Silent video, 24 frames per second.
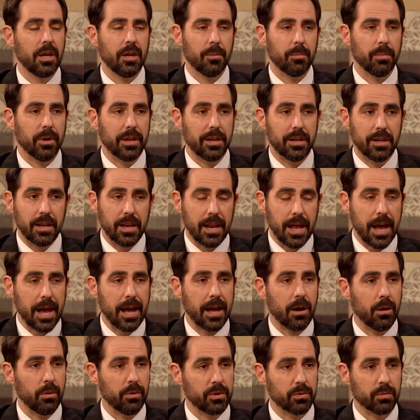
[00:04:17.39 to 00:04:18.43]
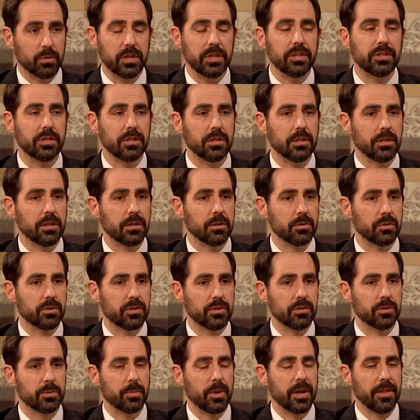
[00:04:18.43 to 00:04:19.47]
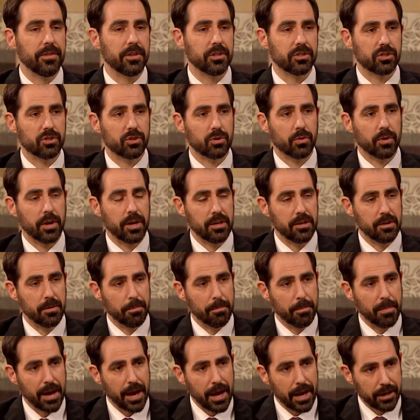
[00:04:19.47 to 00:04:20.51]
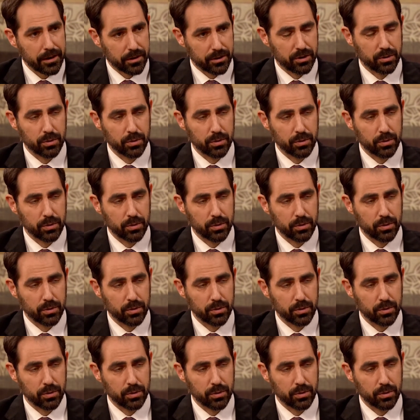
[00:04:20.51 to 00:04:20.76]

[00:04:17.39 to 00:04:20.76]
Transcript: But now, in recent years, there's been this trend back